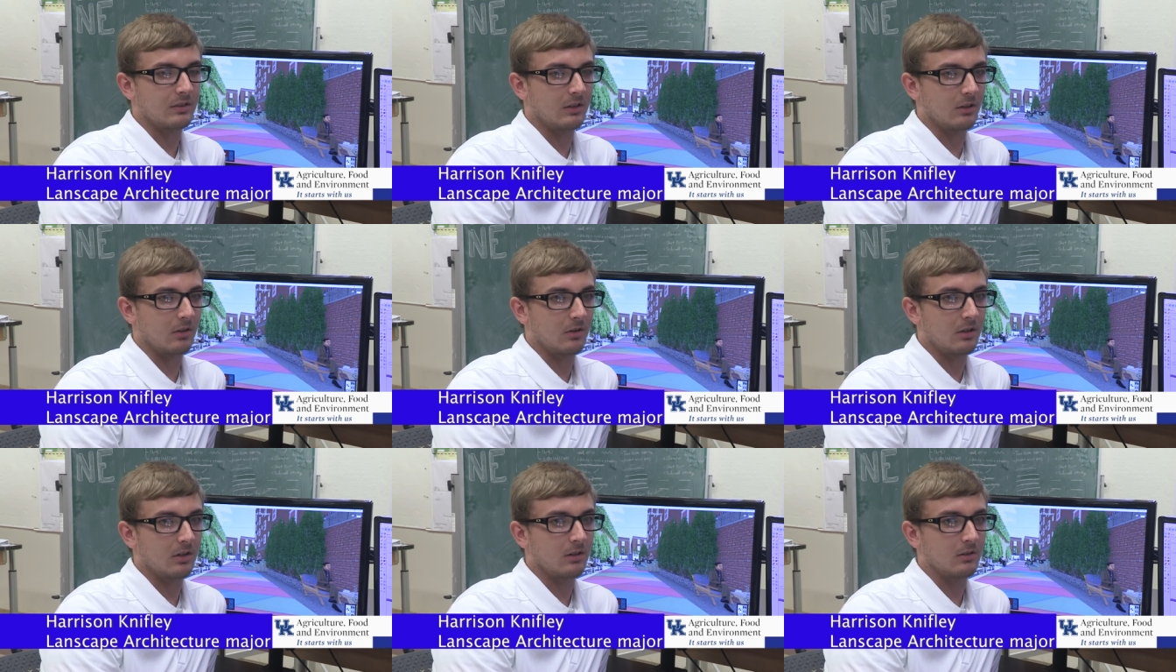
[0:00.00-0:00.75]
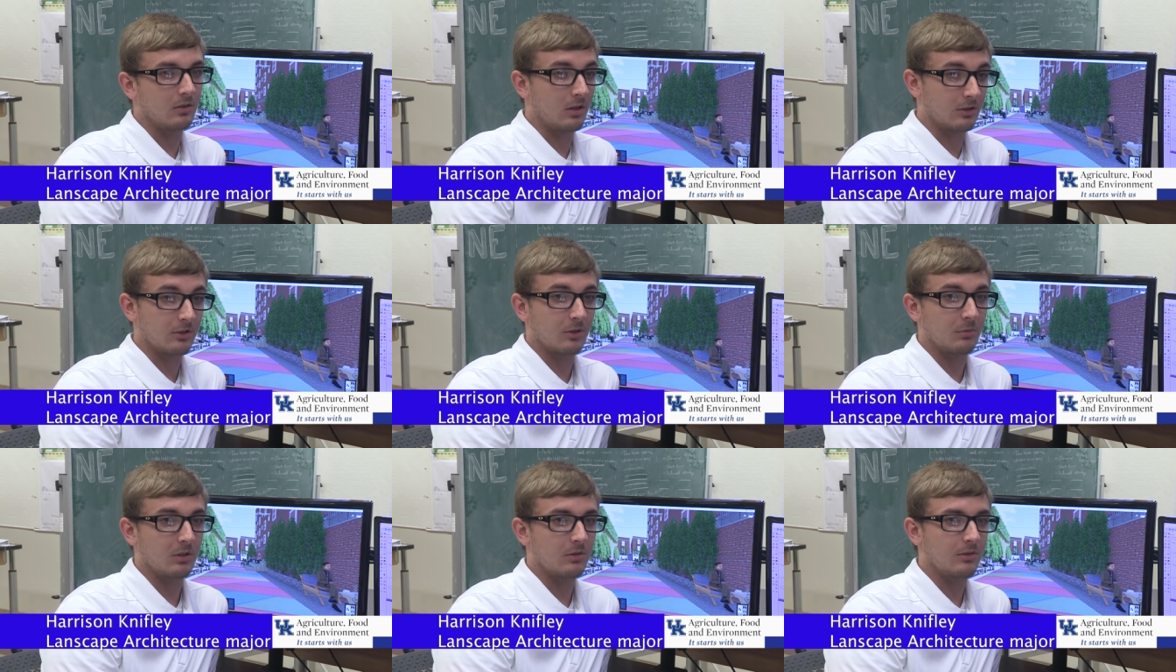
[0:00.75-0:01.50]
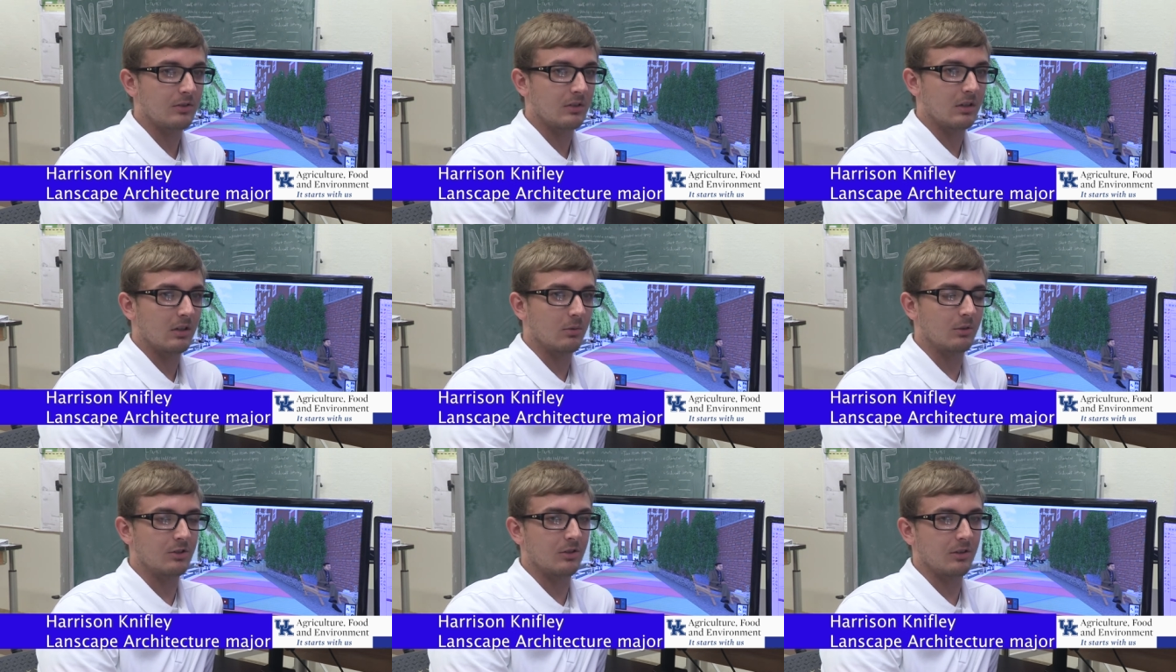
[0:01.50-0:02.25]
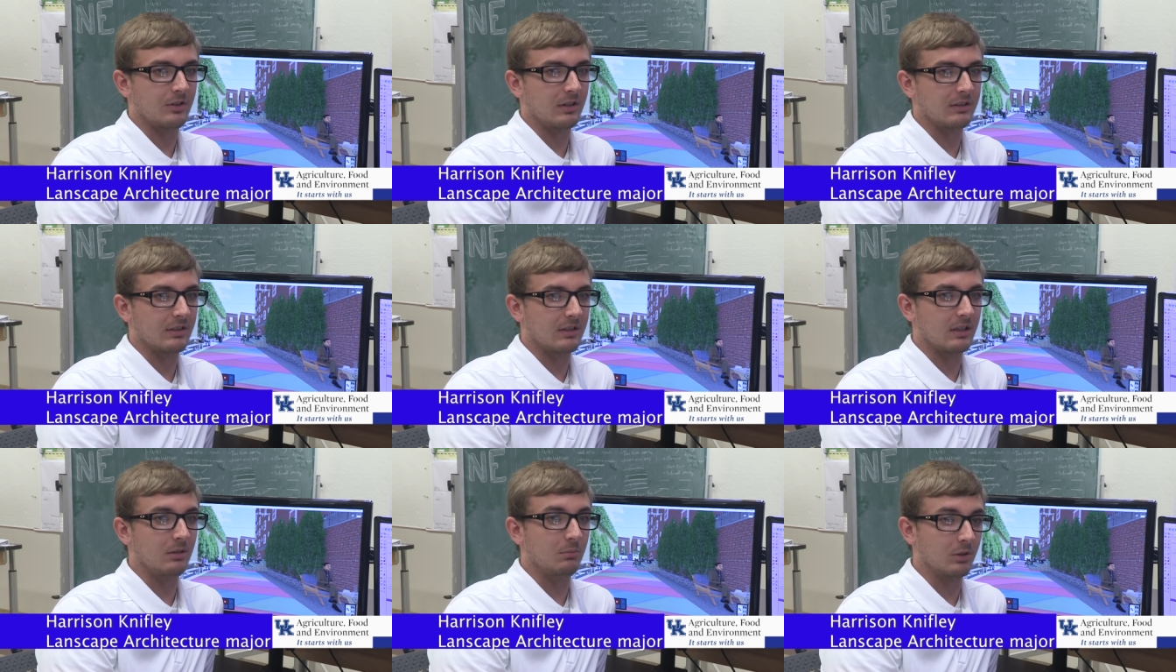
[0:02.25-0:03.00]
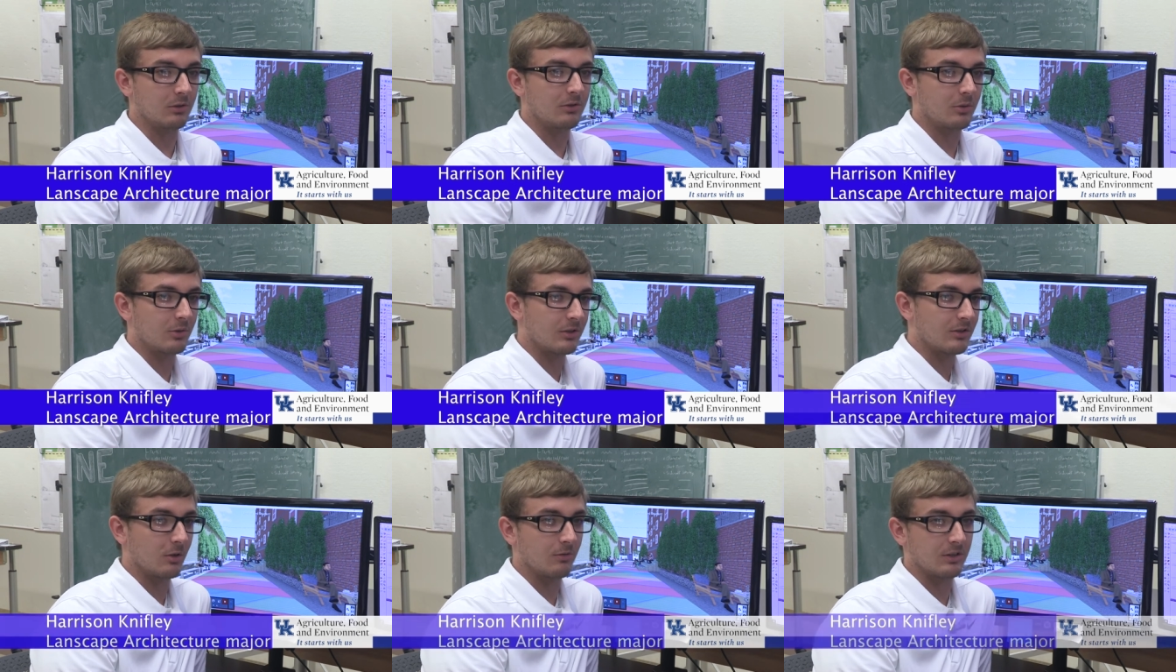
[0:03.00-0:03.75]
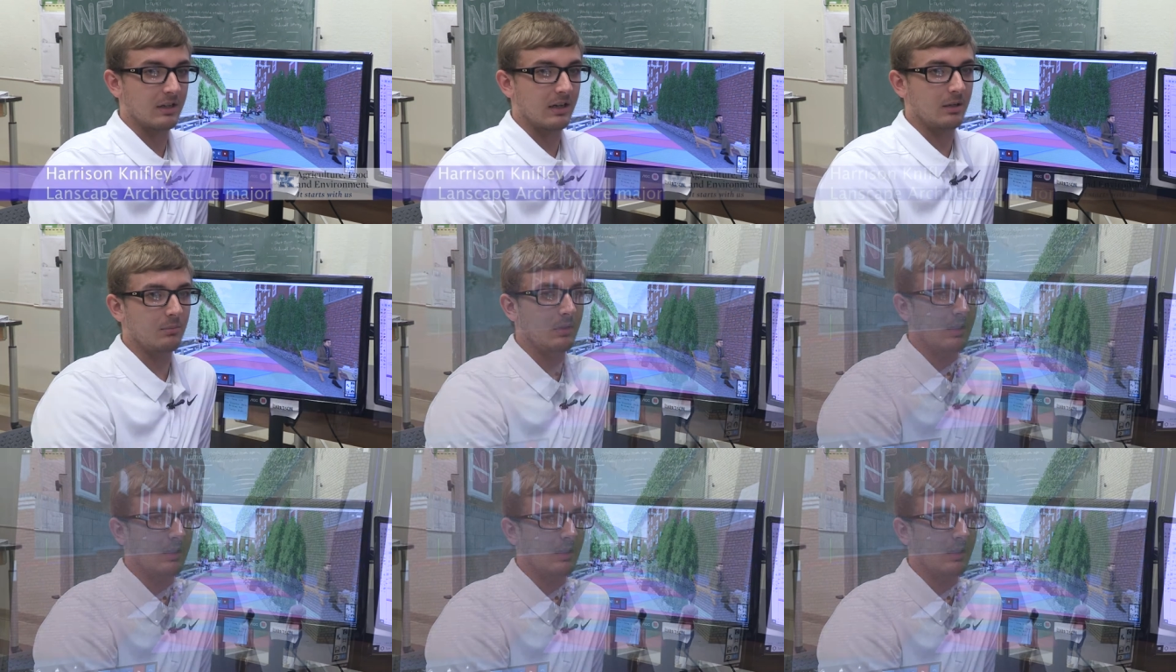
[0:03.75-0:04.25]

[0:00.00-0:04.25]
there are long-term goals, which are things that they can build towards over time,